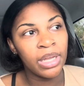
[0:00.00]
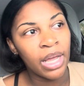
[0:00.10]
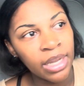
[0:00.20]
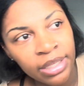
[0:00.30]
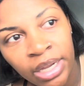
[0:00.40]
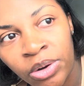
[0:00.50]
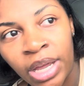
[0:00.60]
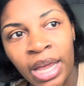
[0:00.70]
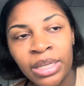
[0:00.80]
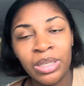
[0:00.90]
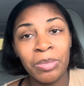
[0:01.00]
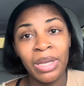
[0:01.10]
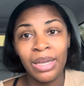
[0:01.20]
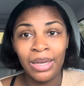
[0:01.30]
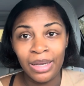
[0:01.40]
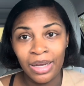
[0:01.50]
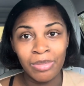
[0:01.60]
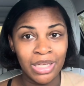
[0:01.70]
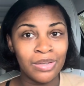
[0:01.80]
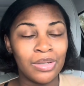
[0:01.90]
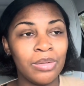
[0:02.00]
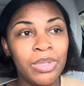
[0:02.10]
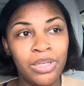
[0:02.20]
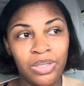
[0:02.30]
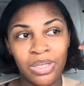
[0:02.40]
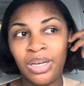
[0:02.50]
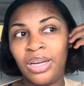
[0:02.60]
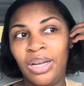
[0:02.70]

I sat on the edge of the bed. I'm gonna insert a picture